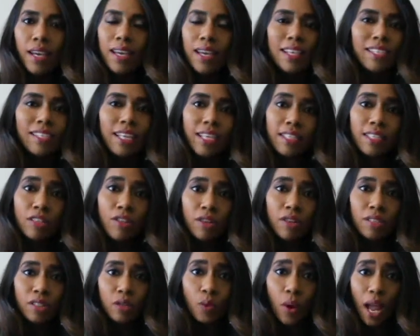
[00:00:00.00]
It does
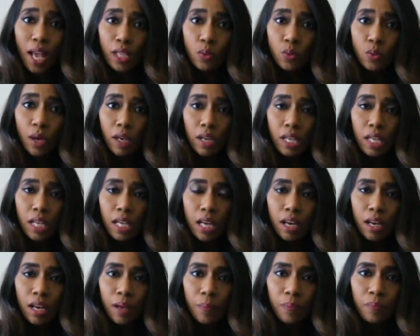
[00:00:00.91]
not scratch very
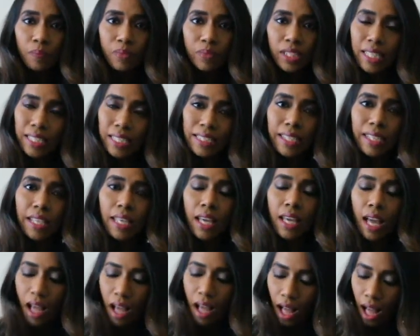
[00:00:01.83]

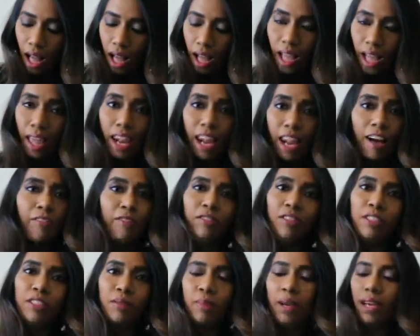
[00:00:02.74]
easily. I love
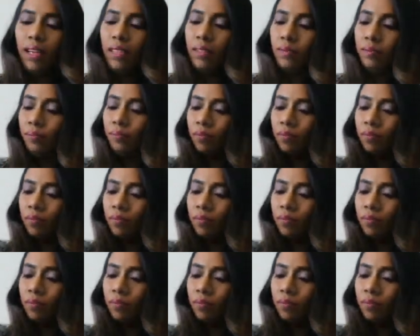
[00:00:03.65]
this bag.